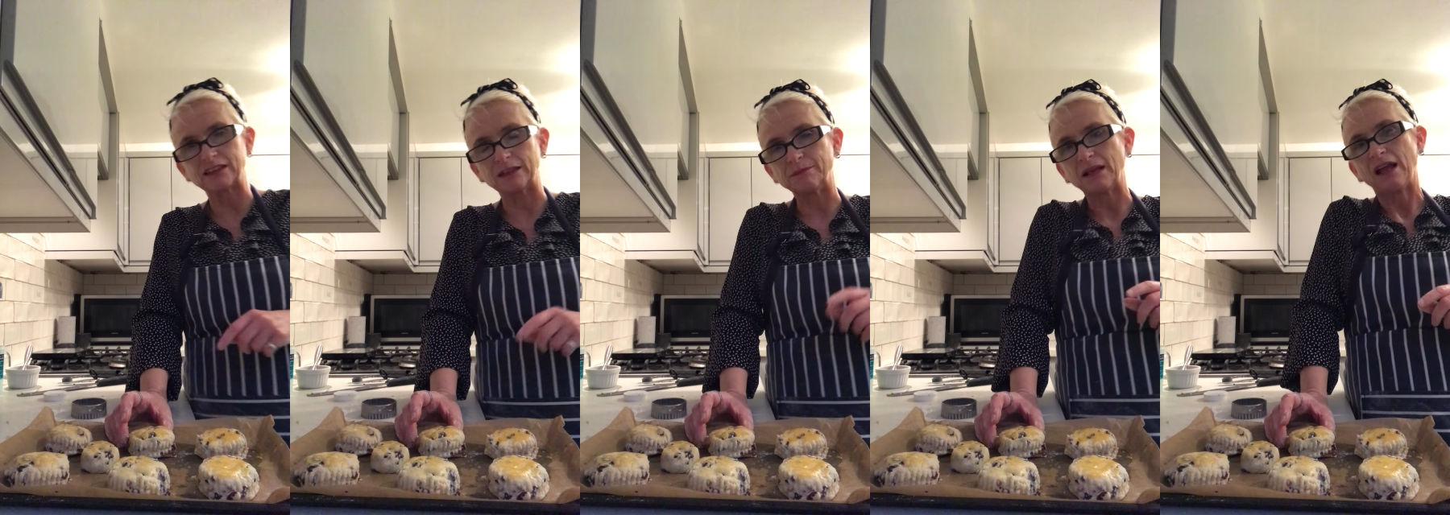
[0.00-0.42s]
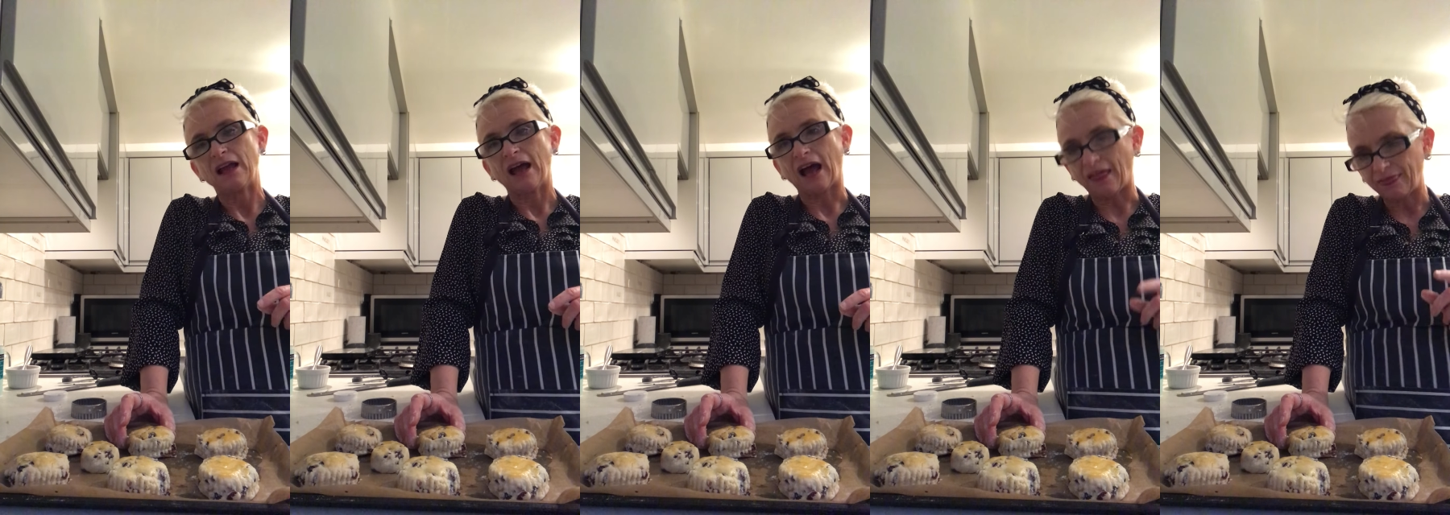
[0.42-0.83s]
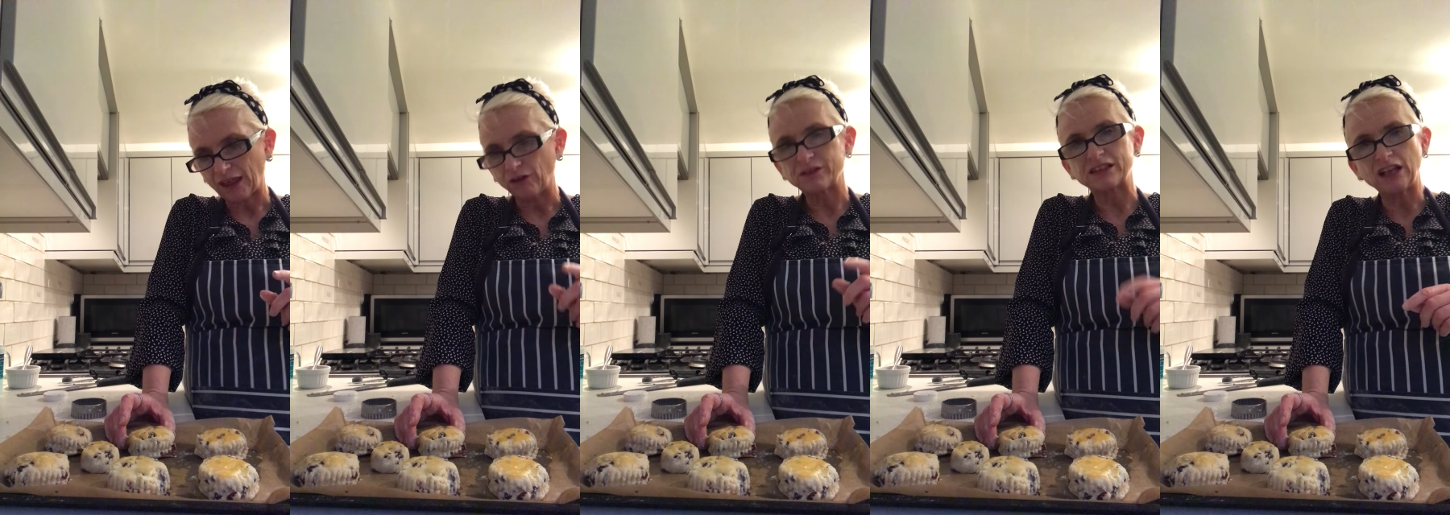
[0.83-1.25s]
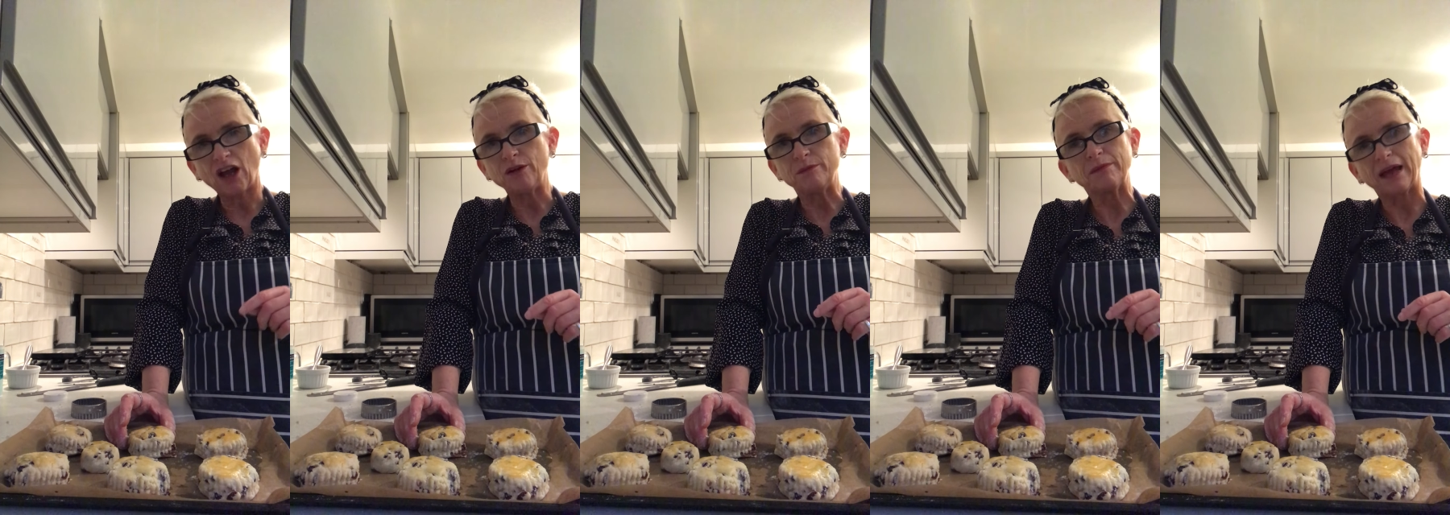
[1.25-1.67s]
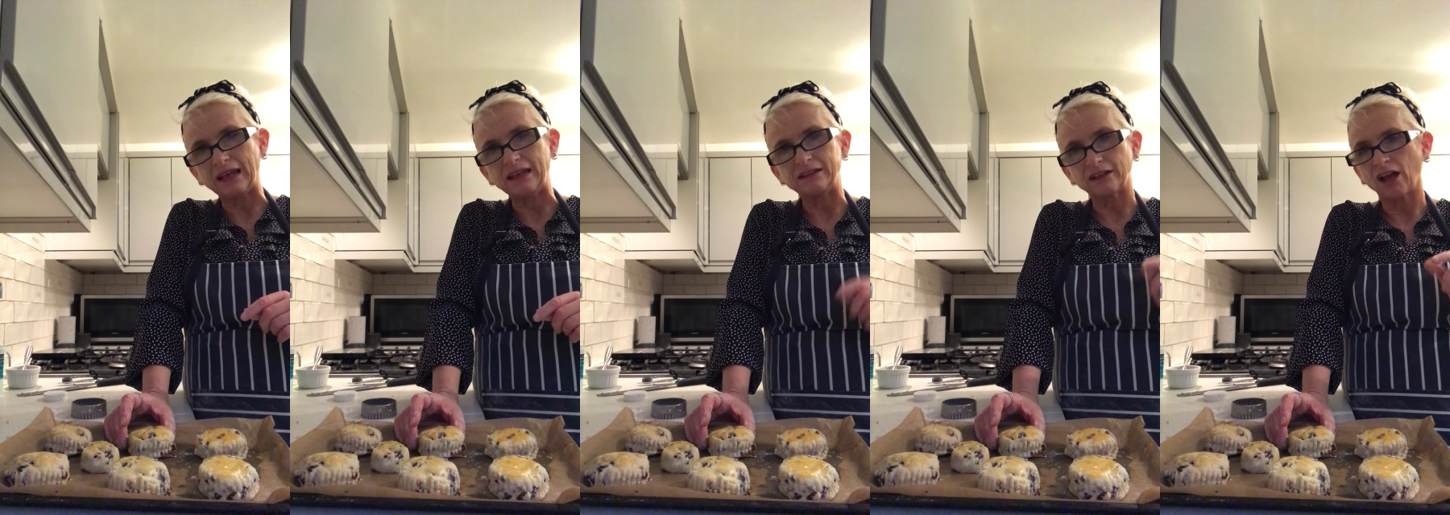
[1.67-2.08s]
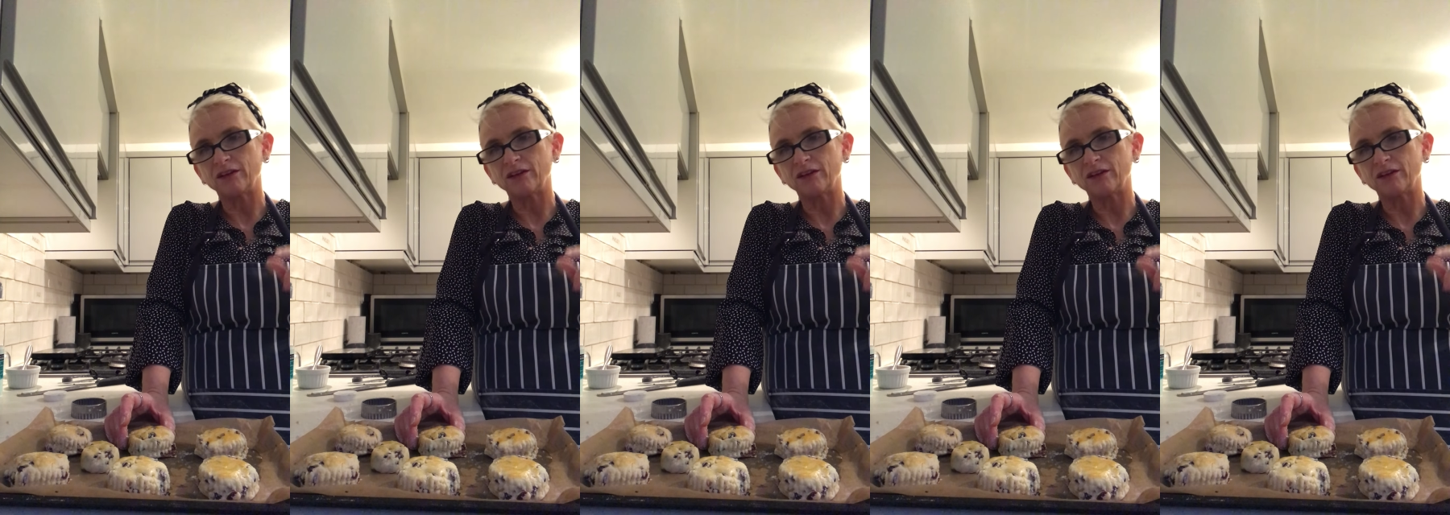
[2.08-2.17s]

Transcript: in them, and they're obviously homemade.